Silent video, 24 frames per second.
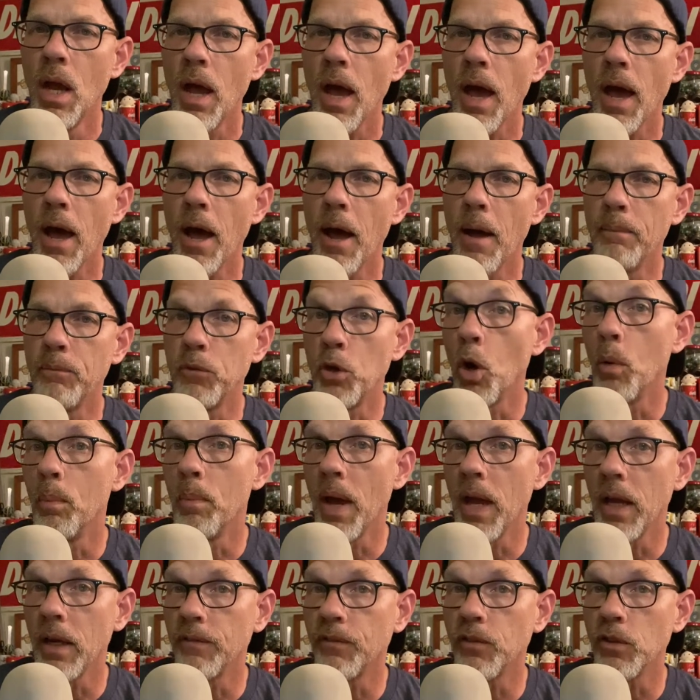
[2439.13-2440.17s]
um,
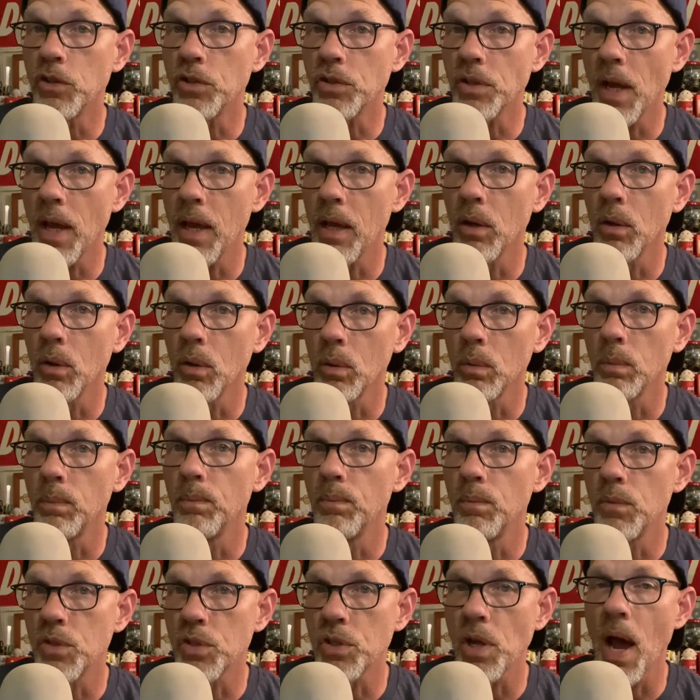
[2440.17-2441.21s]
domain for sale
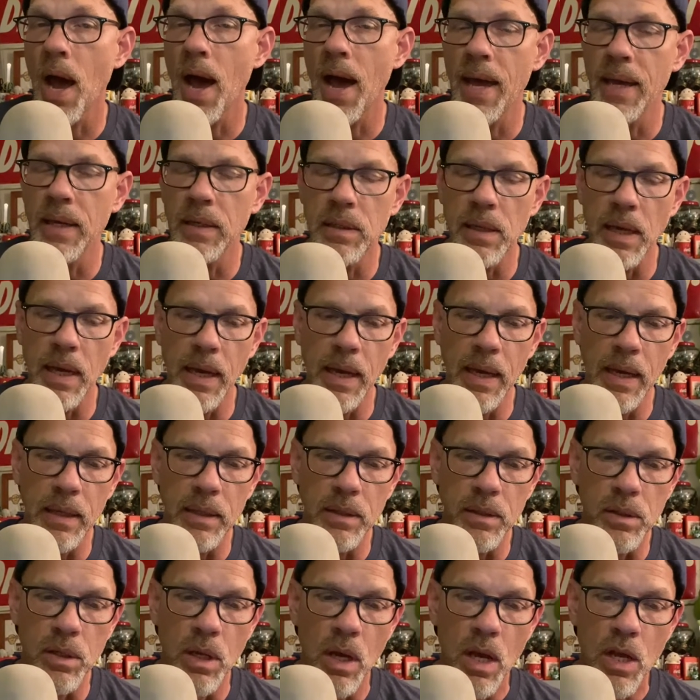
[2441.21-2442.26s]
site
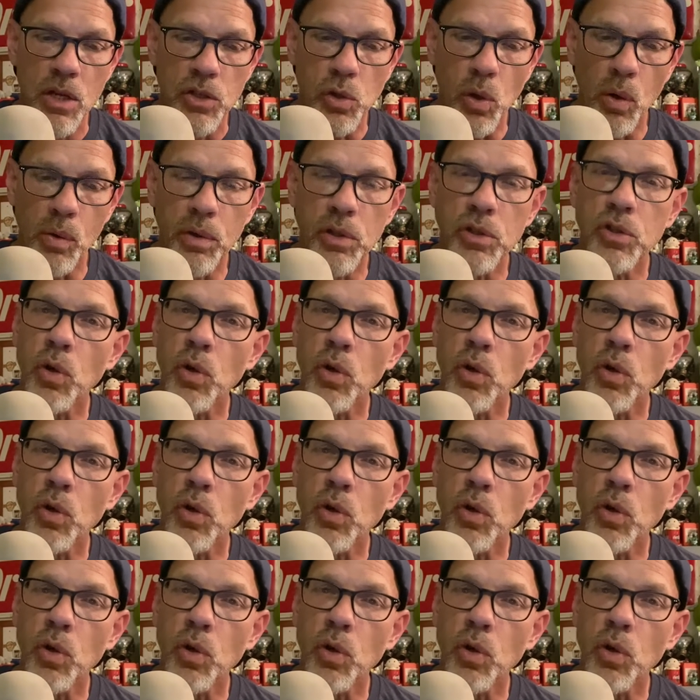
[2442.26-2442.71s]
and so there,